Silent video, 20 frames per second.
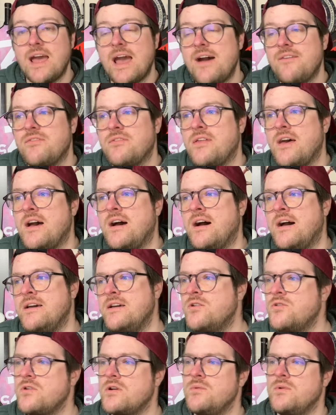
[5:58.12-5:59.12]
half of that I
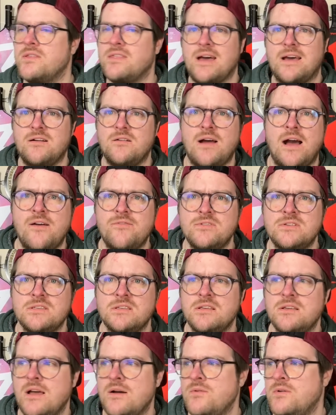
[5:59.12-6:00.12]
agree with.
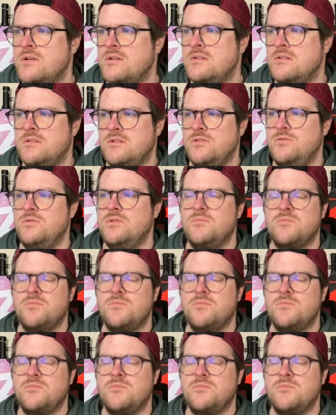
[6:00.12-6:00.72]
Who